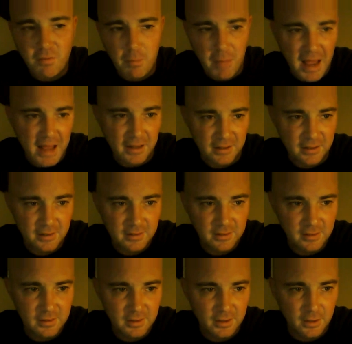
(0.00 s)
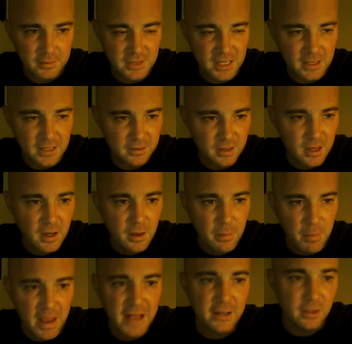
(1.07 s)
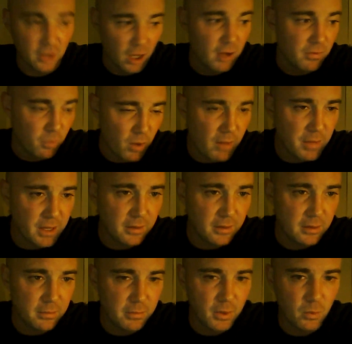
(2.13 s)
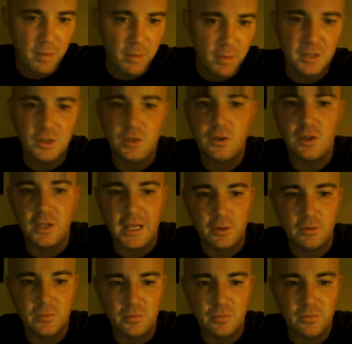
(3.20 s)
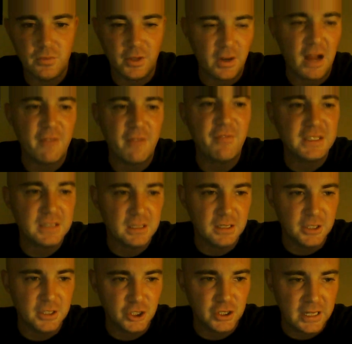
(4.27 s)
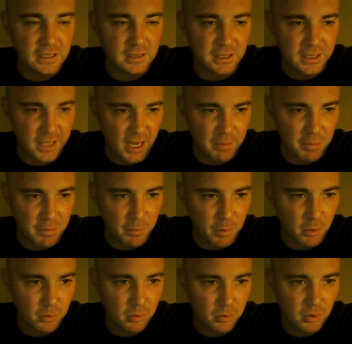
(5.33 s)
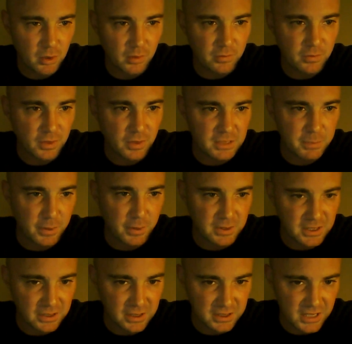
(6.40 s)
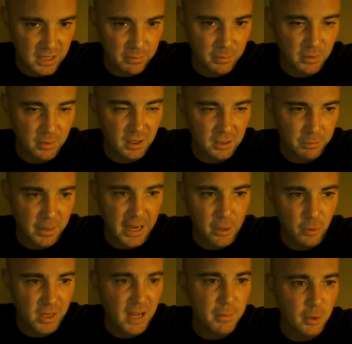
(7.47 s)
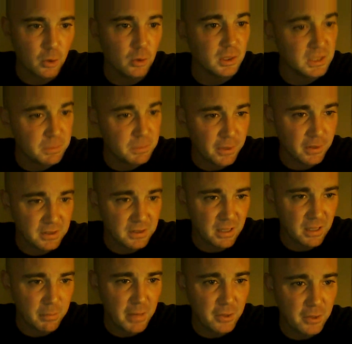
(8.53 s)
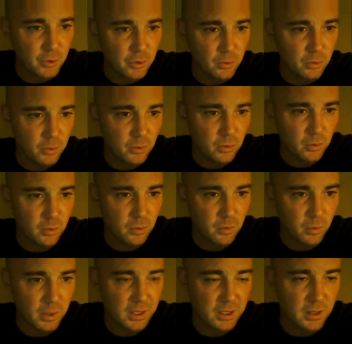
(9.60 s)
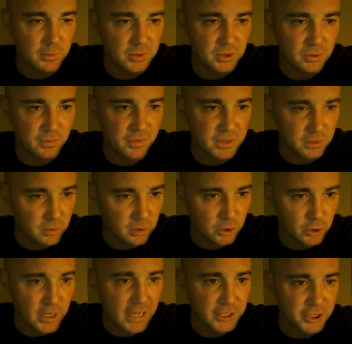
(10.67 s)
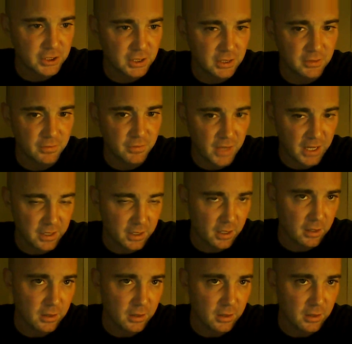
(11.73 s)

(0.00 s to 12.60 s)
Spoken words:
men. You know what I'm saying? Men love women, but women, they're not physically, genetically capable of experiencing the same biochemical experience that men do when it comes to physical attraction and